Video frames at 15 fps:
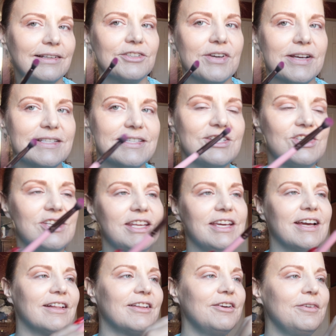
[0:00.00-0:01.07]
transition-y
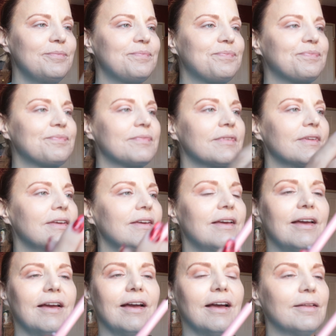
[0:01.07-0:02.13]
color.
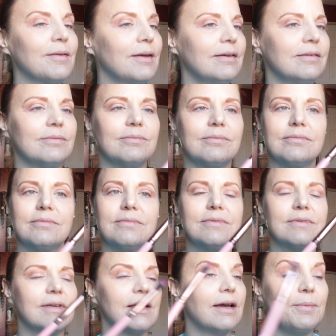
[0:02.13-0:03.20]
I'm
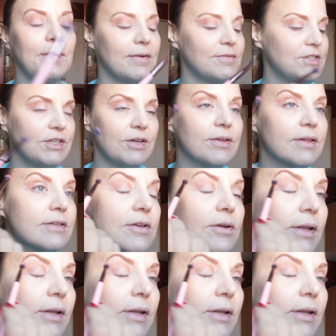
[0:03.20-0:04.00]
going to have to show you this.